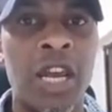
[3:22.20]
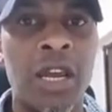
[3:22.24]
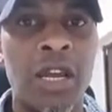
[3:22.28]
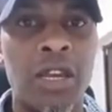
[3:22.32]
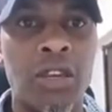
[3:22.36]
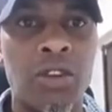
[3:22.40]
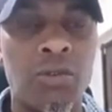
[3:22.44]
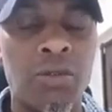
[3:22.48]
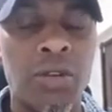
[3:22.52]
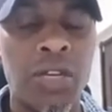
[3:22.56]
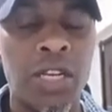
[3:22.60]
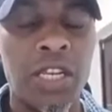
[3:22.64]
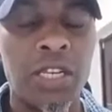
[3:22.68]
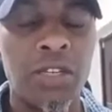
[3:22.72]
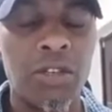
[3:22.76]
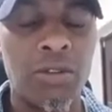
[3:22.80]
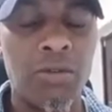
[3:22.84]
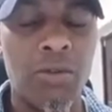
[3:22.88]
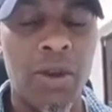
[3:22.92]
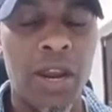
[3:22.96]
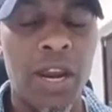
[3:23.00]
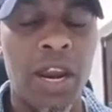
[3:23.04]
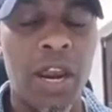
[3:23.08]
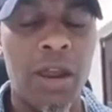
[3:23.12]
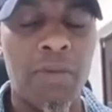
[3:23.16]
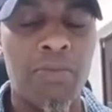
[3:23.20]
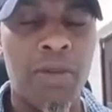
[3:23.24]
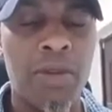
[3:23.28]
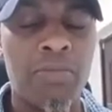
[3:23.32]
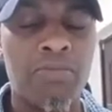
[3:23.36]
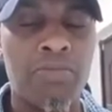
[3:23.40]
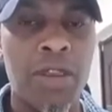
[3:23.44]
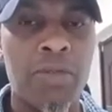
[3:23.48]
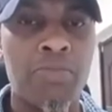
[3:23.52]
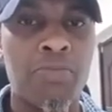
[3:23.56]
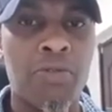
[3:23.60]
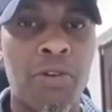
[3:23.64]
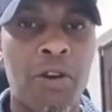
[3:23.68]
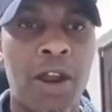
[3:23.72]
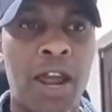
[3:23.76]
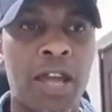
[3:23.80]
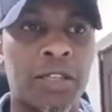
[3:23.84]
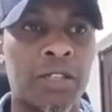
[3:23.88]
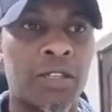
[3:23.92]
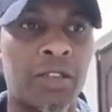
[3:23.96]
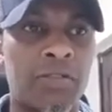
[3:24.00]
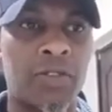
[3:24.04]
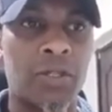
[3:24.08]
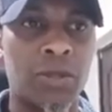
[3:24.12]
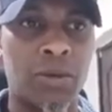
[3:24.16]
You need to wake up and be
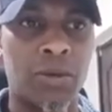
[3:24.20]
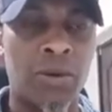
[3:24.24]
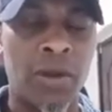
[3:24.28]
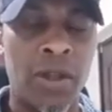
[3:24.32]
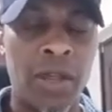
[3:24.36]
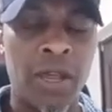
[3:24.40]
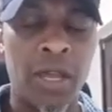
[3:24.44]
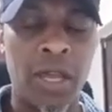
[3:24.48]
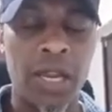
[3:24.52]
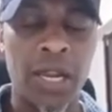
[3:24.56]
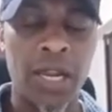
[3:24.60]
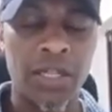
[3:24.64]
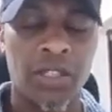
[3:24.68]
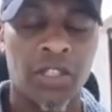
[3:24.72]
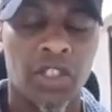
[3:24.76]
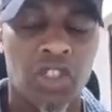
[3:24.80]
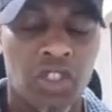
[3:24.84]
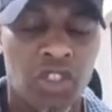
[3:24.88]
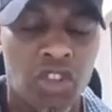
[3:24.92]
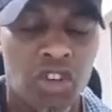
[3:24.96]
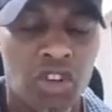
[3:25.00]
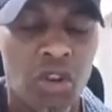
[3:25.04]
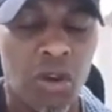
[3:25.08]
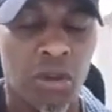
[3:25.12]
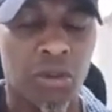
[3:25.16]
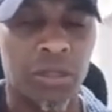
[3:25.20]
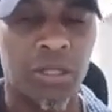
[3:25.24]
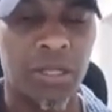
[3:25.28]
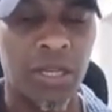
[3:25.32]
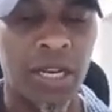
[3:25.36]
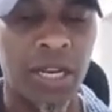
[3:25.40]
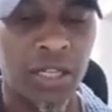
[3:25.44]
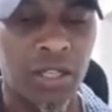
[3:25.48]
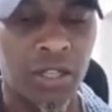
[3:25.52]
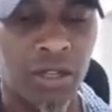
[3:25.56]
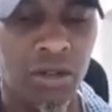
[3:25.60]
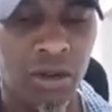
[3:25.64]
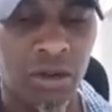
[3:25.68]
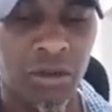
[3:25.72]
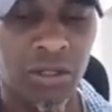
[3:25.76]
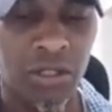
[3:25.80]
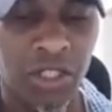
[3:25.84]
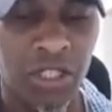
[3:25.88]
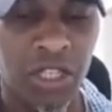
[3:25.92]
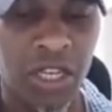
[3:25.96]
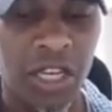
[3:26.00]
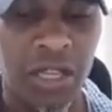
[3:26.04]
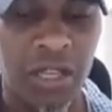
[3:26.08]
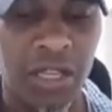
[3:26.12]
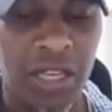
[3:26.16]
proactive. So let's not
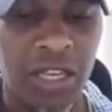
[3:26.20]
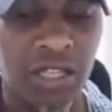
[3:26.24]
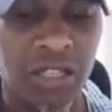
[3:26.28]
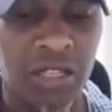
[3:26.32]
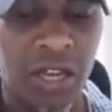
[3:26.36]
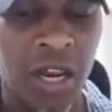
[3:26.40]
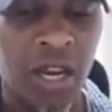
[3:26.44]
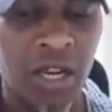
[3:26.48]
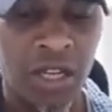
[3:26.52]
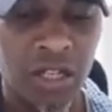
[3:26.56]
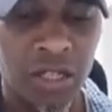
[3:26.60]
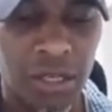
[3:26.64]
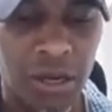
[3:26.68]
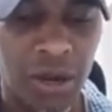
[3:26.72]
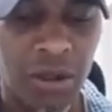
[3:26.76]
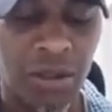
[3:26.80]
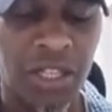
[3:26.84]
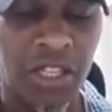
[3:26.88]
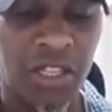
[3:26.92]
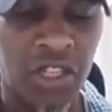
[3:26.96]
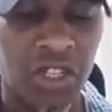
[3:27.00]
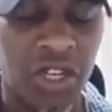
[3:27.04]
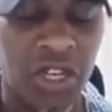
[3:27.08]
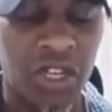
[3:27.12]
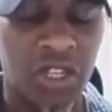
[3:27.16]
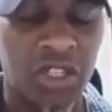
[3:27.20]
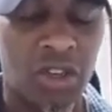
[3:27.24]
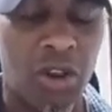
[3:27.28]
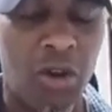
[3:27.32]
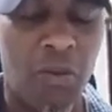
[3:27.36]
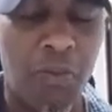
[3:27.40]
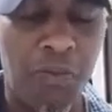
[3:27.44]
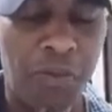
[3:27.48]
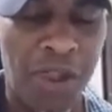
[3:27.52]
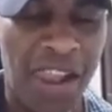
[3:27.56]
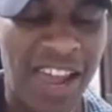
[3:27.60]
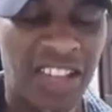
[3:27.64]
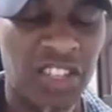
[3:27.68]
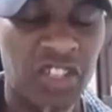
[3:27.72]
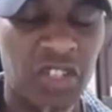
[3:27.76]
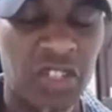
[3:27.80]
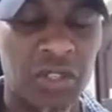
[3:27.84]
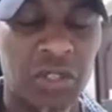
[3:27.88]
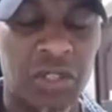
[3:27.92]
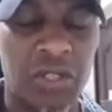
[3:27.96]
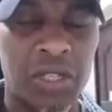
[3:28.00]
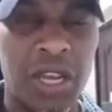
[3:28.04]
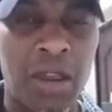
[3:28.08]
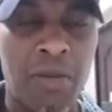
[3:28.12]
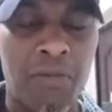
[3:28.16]
see these sluggishness,
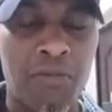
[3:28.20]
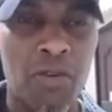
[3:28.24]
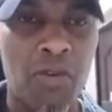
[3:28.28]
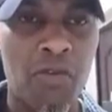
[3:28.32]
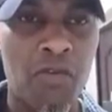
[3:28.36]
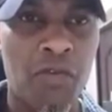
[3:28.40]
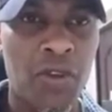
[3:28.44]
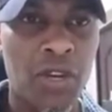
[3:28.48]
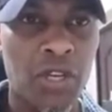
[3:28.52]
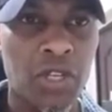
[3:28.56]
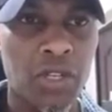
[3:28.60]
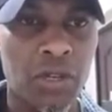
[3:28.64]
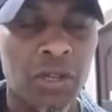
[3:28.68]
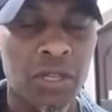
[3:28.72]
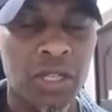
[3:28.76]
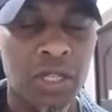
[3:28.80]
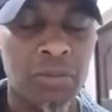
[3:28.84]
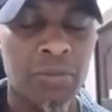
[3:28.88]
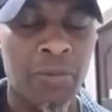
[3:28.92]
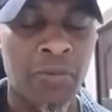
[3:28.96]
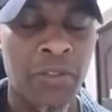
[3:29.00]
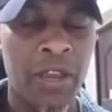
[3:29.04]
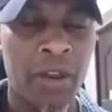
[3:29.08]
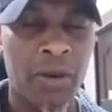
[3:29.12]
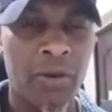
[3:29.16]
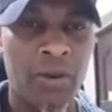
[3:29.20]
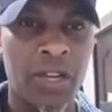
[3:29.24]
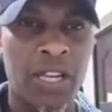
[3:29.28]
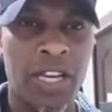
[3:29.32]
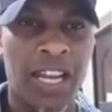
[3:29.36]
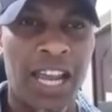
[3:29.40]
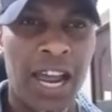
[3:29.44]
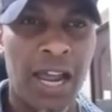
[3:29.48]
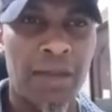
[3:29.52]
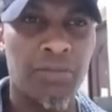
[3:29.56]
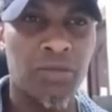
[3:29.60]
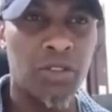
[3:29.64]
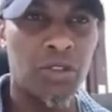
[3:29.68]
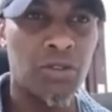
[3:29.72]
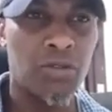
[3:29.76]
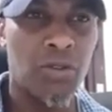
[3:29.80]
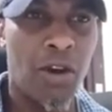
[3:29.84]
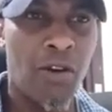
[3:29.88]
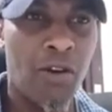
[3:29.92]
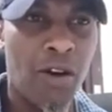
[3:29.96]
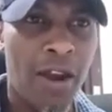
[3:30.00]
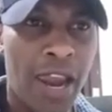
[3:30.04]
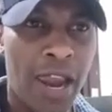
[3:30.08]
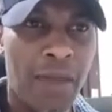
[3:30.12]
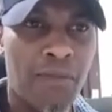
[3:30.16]
complacency, and professionalism when it comes to
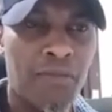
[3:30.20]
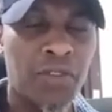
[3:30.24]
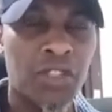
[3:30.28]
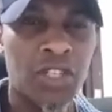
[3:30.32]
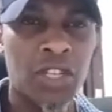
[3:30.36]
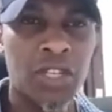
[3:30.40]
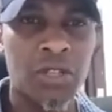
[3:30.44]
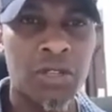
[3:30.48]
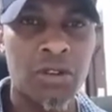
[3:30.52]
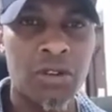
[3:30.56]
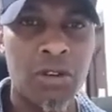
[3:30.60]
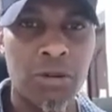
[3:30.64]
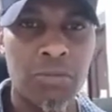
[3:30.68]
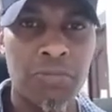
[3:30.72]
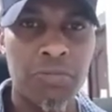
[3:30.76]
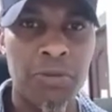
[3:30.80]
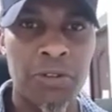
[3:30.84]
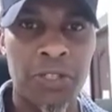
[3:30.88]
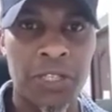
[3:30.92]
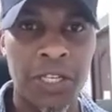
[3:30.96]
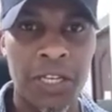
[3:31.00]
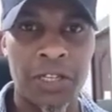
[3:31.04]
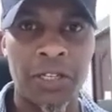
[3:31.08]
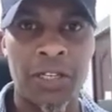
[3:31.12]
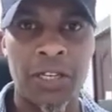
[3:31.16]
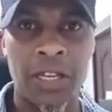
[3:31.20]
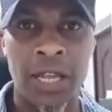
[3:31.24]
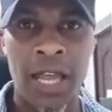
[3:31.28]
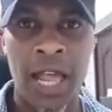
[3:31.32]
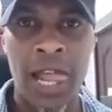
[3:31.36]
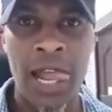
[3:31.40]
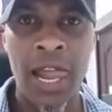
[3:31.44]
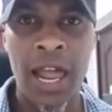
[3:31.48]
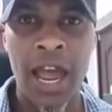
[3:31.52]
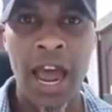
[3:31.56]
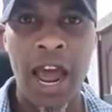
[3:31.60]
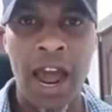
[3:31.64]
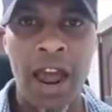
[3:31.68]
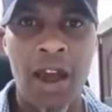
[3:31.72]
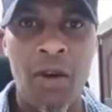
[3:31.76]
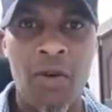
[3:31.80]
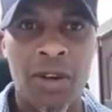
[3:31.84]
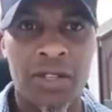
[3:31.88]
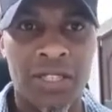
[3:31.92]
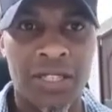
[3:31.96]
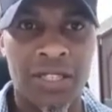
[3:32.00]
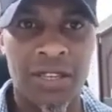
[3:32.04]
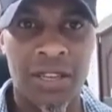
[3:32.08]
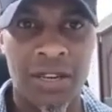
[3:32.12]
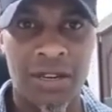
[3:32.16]
our embassies not protecting our
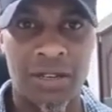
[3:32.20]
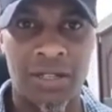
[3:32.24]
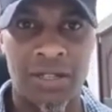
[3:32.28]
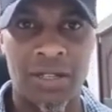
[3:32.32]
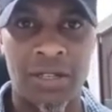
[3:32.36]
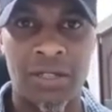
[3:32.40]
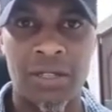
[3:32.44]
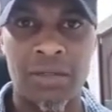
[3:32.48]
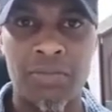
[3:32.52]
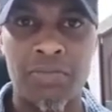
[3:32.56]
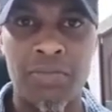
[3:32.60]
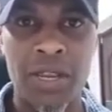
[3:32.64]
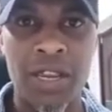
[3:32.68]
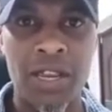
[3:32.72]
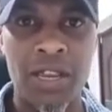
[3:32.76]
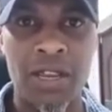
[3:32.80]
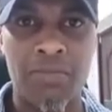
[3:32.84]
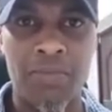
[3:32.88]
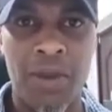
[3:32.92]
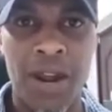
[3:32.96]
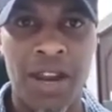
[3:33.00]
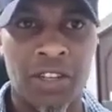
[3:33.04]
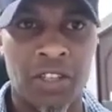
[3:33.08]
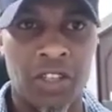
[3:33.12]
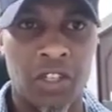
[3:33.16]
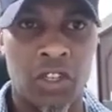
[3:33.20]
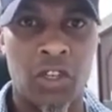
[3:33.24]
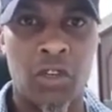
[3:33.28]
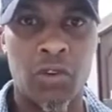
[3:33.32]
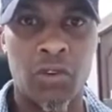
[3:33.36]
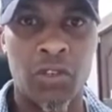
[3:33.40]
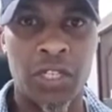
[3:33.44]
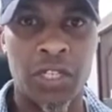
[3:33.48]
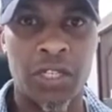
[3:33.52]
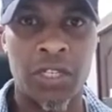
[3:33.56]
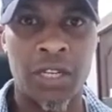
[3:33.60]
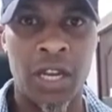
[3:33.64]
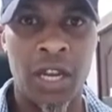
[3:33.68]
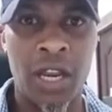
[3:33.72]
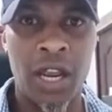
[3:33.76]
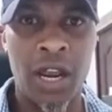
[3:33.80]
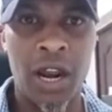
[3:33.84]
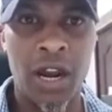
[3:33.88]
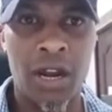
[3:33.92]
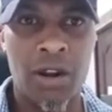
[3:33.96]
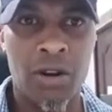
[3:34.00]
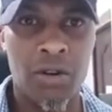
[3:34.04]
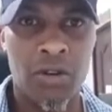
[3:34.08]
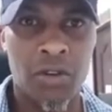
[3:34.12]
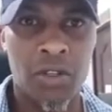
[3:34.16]
citizens being persecuted
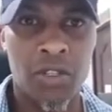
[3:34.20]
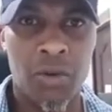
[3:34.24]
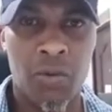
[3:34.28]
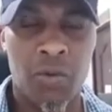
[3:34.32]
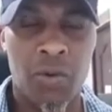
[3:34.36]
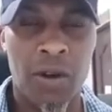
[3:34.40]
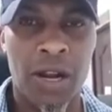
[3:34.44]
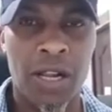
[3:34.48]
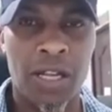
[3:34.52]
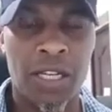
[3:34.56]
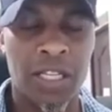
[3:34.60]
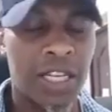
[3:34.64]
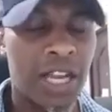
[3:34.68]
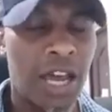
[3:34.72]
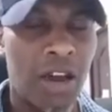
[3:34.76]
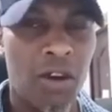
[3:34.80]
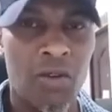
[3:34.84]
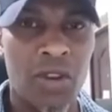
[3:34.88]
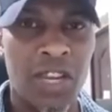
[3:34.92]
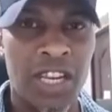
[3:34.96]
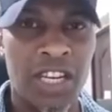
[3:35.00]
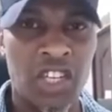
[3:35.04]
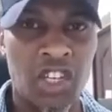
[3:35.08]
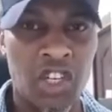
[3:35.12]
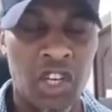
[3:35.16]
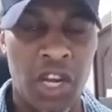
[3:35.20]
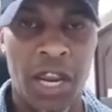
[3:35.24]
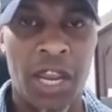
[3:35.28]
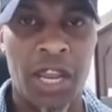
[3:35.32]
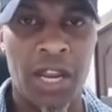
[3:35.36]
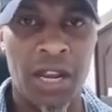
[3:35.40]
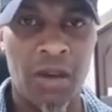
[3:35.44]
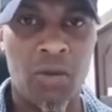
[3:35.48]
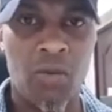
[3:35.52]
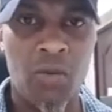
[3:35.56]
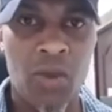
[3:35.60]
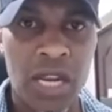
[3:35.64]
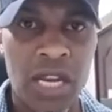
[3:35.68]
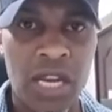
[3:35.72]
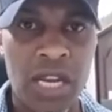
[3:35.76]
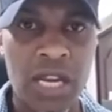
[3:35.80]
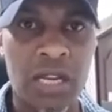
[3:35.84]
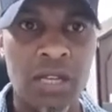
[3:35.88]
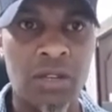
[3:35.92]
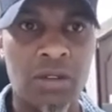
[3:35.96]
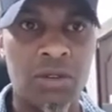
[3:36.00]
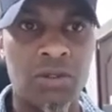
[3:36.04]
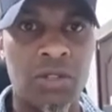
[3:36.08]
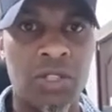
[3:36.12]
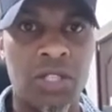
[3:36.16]
across the world. Now in China, we
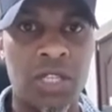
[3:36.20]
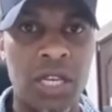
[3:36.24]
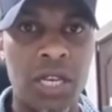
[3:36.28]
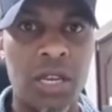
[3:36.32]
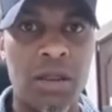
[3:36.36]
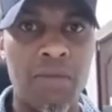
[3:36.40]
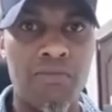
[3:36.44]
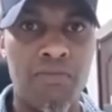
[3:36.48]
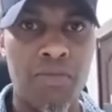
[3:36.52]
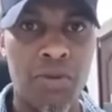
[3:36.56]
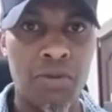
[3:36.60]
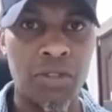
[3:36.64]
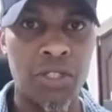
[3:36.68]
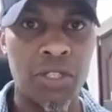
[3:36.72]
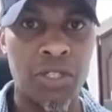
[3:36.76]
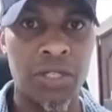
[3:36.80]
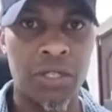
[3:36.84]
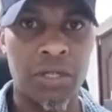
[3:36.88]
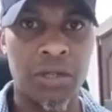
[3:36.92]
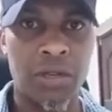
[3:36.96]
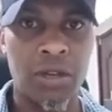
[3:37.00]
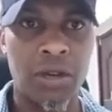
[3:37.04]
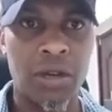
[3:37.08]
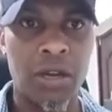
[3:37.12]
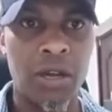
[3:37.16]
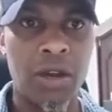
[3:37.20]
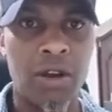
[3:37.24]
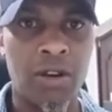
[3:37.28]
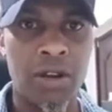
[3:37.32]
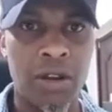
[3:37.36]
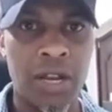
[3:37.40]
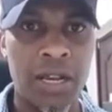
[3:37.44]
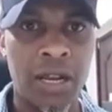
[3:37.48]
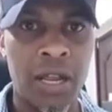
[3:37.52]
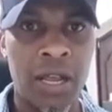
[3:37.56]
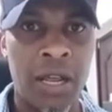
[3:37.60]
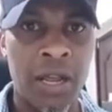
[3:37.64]
need to see boots on